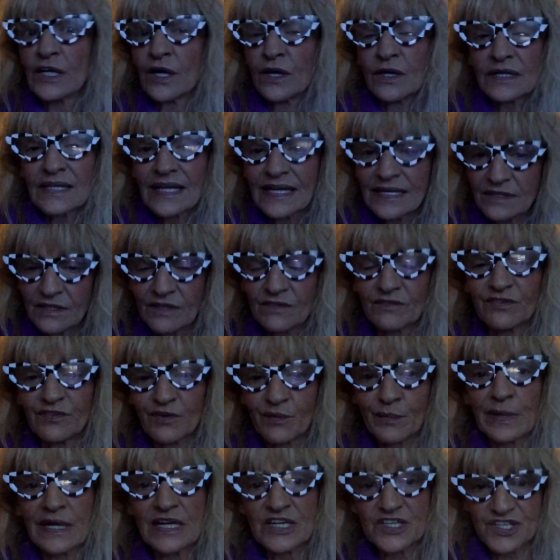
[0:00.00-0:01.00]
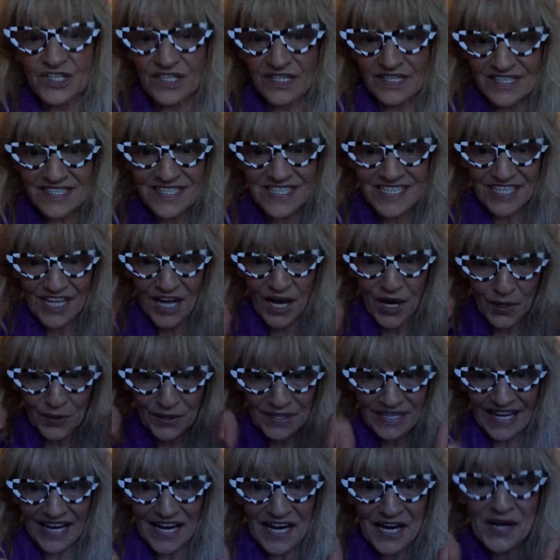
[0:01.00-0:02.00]
all that information is down
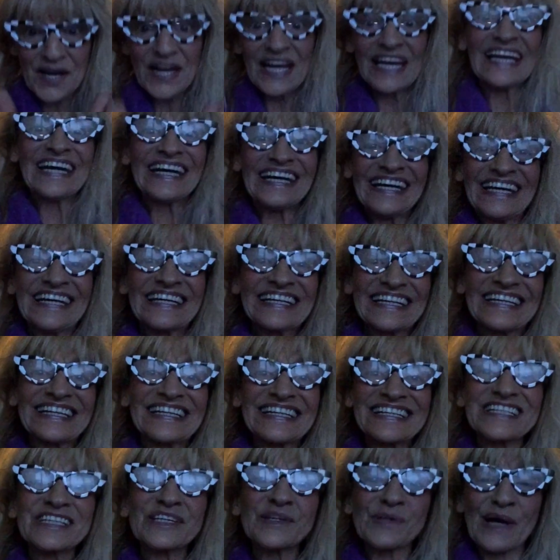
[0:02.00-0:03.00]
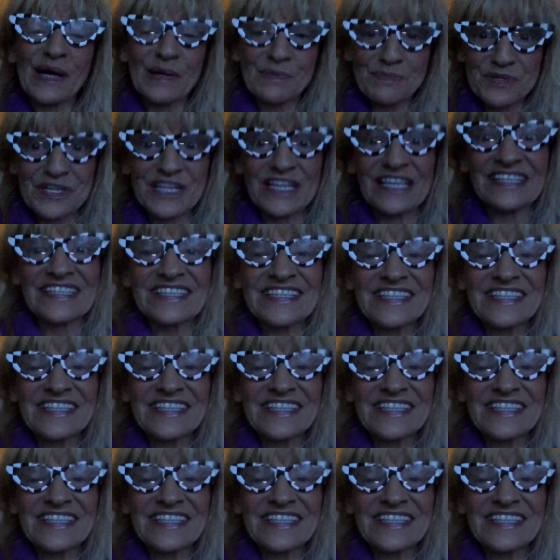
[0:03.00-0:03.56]
there in the description.